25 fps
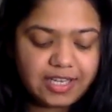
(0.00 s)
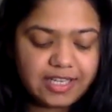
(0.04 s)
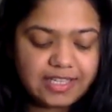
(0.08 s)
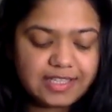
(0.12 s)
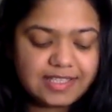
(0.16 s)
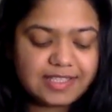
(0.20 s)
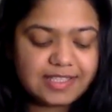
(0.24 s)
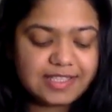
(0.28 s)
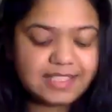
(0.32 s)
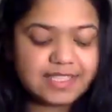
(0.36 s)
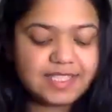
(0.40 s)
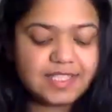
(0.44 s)

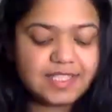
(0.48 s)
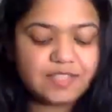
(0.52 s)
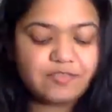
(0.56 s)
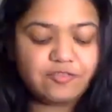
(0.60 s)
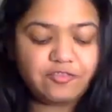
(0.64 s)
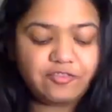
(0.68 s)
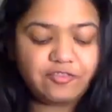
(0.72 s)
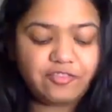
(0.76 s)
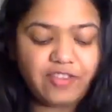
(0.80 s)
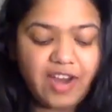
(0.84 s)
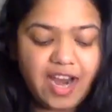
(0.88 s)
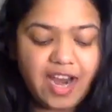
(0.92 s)
It's this
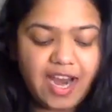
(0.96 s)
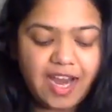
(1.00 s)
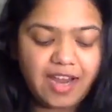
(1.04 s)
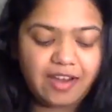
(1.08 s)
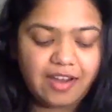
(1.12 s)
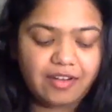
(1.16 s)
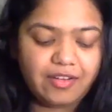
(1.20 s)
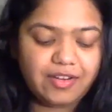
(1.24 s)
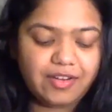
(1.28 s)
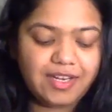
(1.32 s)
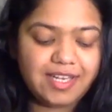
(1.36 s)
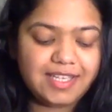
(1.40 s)

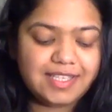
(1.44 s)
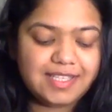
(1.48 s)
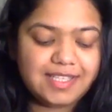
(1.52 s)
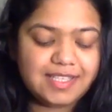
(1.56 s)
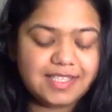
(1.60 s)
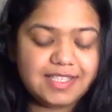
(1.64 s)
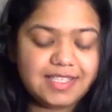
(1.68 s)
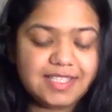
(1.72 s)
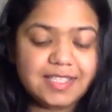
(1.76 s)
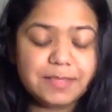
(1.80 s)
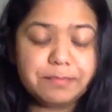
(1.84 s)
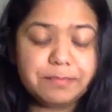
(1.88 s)
fire, it's
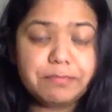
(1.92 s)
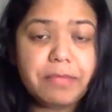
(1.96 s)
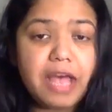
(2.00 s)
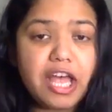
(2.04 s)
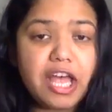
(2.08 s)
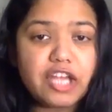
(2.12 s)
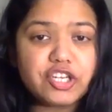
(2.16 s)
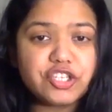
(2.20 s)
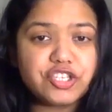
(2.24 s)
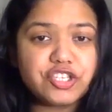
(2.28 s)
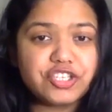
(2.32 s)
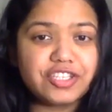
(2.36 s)
this
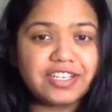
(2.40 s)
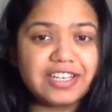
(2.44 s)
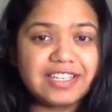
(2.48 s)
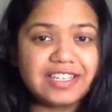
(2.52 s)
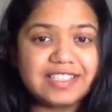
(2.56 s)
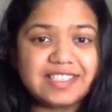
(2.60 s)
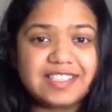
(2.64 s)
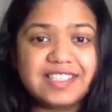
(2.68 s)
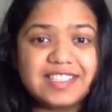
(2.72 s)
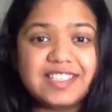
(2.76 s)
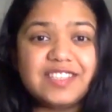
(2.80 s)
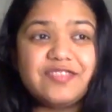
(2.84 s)
passion,
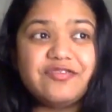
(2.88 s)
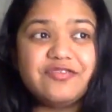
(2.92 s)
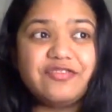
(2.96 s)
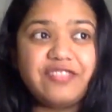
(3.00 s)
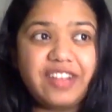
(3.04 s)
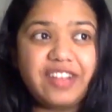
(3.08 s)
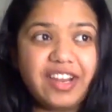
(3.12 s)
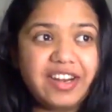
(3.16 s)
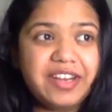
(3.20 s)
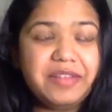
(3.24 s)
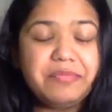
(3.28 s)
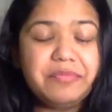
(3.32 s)
it's this
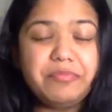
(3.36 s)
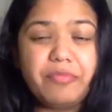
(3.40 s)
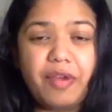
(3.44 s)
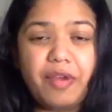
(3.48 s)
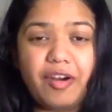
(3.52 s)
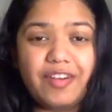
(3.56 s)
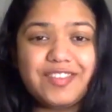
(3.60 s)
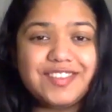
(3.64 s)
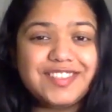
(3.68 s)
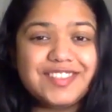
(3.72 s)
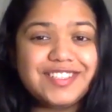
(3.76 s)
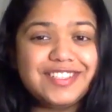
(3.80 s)
very
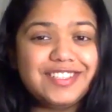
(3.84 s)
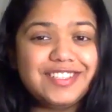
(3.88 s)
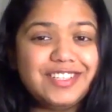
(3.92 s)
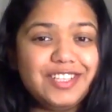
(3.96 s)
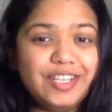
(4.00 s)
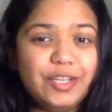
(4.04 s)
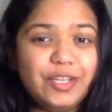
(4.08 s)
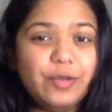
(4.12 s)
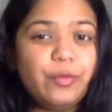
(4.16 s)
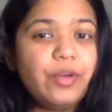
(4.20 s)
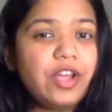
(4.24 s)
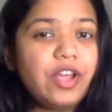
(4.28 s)
Mars and
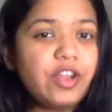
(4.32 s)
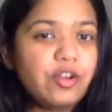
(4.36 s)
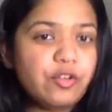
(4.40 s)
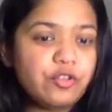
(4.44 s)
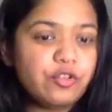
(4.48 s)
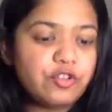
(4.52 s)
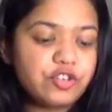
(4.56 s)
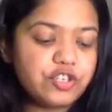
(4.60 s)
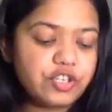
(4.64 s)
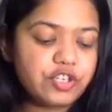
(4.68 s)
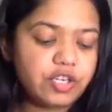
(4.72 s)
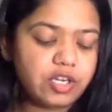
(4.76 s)
Leo
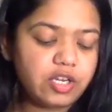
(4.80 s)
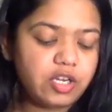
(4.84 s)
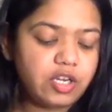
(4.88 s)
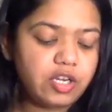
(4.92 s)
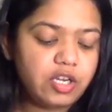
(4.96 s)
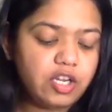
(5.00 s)
energy.